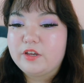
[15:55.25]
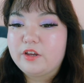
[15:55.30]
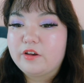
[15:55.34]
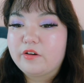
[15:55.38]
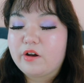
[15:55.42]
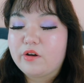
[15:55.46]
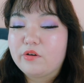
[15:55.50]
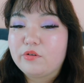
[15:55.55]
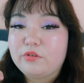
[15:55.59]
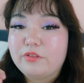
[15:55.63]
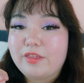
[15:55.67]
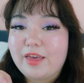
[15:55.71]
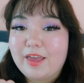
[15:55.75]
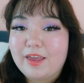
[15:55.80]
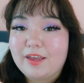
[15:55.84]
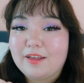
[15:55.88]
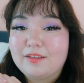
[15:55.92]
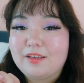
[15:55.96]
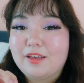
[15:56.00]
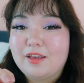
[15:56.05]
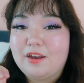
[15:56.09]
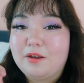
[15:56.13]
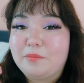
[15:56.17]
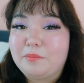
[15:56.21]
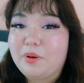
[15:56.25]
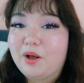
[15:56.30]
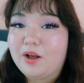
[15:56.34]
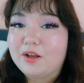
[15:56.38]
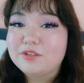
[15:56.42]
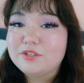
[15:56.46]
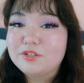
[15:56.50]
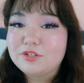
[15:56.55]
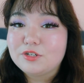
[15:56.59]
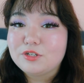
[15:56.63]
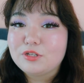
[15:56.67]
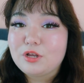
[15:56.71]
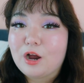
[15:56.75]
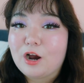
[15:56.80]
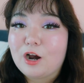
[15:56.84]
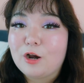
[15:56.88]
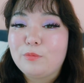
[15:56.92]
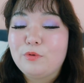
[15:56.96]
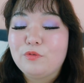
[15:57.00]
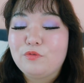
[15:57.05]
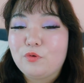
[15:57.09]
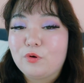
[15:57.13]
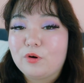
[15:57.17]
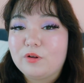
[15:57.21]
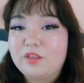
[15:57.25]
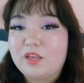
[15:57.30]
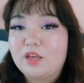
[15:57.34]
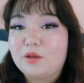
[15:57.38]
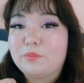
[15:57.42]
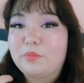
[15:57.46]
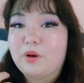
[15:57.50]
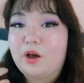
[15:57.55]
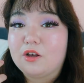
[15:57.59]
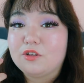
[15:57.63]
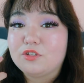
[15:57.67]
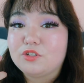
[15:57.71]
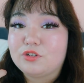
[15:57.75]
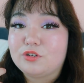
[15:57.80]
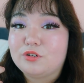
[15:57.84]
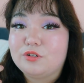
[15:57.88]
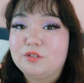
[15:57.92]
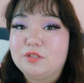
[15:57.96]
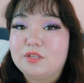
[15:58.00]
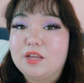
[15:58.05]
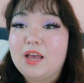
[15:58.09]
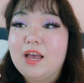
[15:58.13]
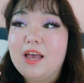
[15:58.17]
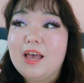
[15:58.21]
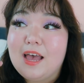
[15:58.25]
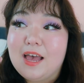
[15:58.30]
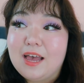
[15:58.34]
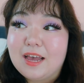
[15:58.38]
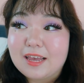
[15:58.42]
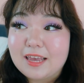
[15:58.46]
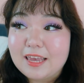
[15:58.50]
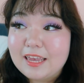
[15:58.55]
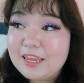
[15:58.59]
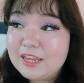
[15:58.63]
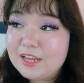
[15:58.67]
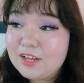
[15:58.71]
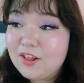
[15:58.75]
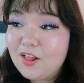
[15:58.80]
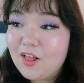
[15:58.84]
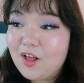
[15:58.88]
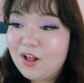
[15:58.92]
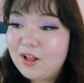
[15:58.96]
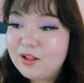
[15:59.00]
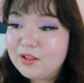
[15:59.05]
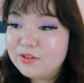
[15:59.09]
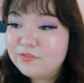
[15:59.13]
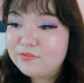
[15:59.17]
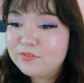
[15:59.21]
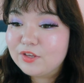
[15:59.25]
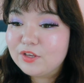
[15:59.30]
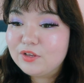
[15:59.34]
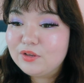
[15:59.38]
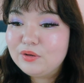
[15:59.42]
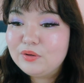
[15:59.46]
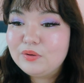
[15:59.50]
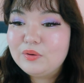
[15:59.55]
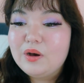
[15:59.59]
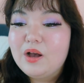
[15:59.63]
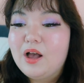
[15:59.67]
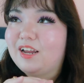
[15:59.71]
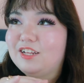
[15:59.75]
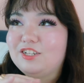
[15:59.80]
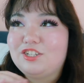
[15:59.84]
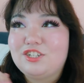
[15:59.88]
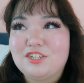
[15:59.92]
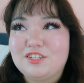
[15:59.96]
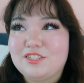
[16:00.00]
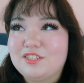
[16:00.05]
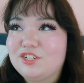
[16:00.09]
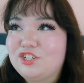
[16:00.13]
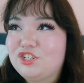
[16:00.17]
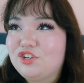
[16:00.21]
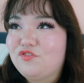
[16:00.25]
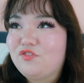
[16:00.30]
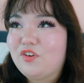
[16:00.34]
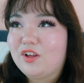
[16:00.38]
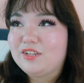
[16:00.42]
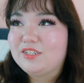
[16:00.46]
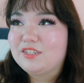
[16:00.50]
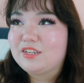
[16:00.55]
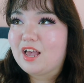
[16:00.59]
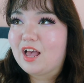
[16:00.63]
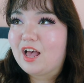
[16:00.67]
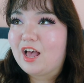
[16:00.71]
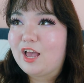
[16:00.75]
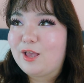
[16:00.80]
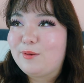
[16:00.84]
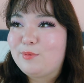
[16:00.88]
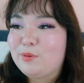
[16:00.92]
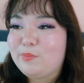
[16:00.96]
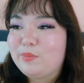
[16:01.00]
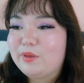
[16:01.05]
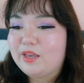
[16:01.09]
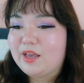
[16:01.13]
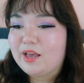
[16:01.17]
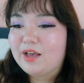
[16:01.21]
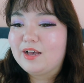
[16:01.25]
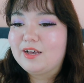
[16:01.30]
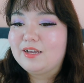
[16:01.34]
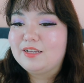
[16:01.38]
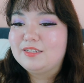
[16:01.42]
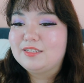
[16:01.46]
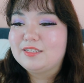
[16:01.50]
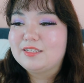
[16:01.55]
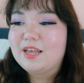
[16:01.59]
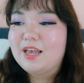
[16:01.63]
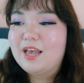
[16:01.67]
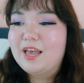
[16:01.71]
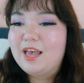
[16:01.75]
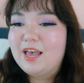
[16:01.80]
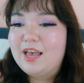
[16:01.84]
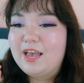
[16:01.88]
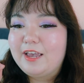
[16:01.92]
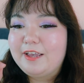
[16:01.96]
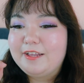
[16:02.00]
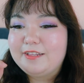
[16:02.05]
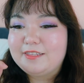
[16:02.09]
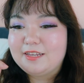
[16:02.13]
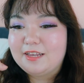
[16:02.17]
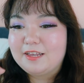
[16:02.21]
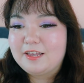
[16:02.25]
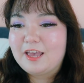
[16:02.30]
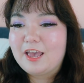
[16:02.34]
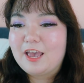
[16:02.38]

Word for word: figure out who the alien imposters are before the imposters kill all of you. And it's just such a fun time because it's a